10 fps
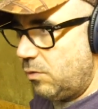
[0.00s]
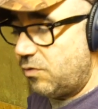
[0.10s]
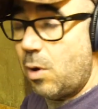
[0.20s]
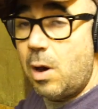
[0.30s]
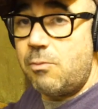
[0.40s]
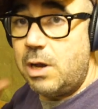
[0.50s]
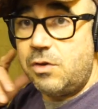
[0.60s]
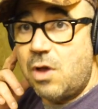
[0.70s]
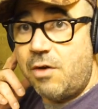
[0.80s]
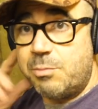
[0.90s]
so I'm really
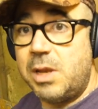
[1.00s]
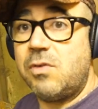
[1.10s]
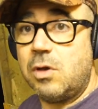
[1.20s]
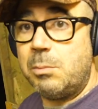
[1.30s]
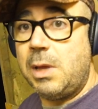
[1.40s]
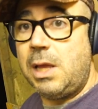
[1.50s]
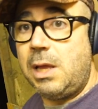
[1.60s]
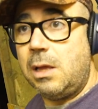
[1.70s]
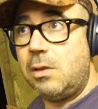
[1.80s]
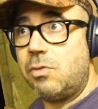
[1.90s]
chuffed, but it took
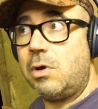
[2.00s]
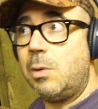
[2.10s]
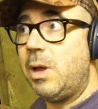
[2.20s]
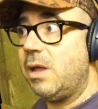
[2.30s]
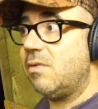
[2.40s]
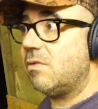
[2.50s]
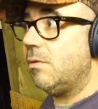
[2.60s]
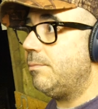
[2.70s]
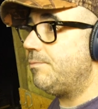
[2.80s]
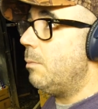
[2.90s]
me 3
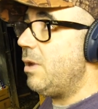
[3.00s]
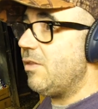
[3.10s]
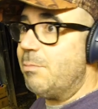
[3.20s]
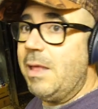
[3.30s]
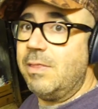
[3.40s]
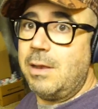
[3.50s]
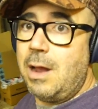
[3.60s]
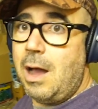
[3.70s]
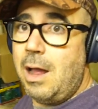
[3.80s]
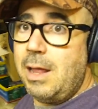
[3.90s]
weeks. But it's meant
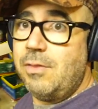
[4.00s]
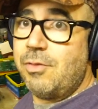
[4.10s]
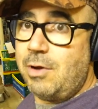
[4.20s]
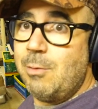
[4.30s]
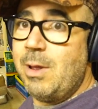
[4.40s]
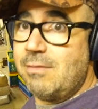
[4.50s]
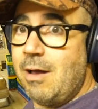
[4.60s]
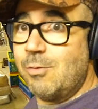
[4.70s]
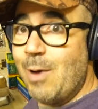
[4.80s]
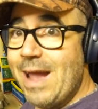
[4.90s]
that in the 3 weeks
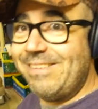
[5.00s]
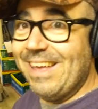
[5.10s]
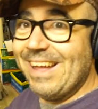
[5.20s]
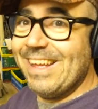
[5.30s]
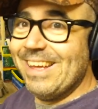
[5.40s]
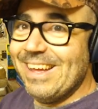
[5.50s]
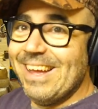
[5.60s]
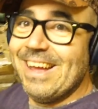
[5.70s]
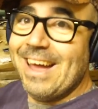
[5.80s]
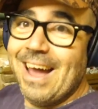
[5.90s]
I was waiting,
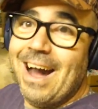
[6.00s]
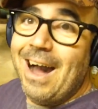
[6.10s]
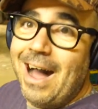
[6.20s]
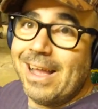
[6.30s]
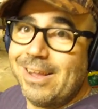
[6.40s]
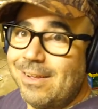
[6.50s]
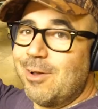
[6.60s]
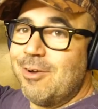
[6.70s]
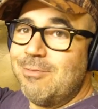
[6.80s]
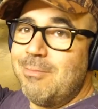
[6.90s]
I
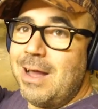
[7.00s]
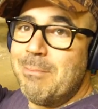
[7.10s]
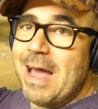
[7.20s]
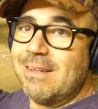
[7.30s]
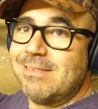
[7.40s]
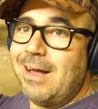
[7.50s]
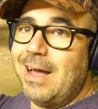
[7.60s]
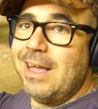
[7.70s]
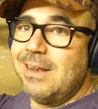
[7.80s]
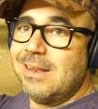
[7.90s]
got off my
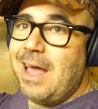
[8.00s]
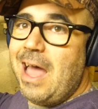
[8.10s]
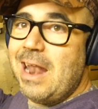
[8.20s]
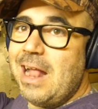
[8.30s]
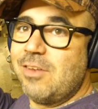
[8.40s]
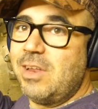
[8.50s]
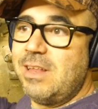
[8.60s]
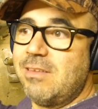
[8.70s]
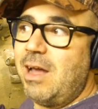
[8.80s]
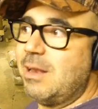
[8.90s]
backside and
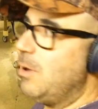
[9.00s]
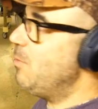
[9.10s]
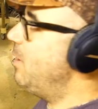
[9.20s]
actually tidied my